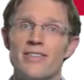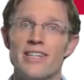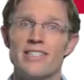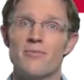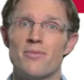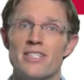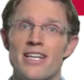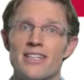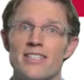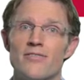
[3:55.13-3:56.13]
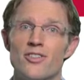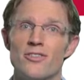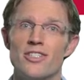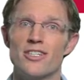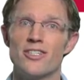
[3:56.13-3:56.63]
in that it's a protective
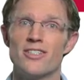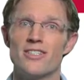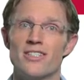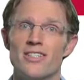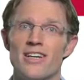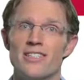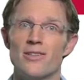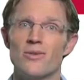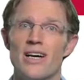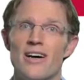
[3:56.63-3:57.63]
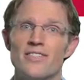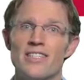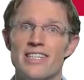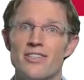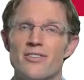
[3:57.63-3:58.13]
jurisdiction designed to look after
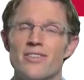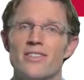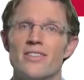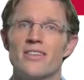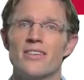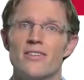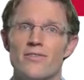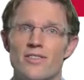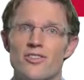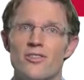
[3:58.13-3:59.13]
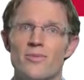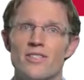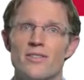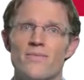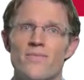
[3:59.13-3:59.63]
the interests of consumers.